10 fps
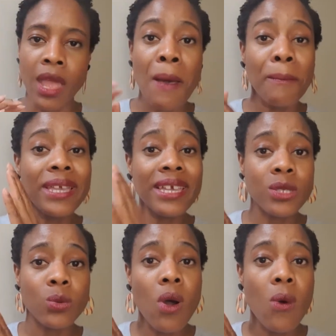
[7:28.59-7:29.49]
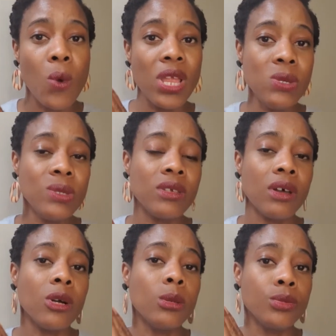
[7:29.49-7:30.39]
But guess what? When you start
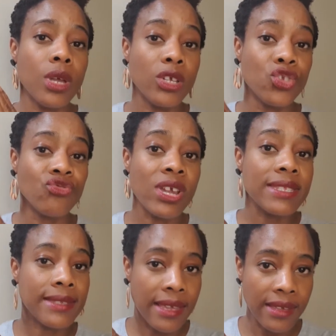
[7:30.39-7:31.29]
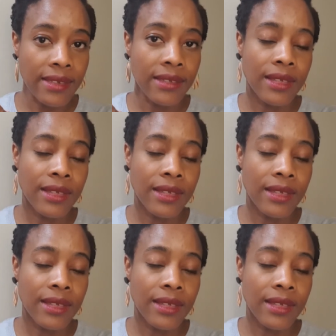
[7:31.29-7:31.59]
addressing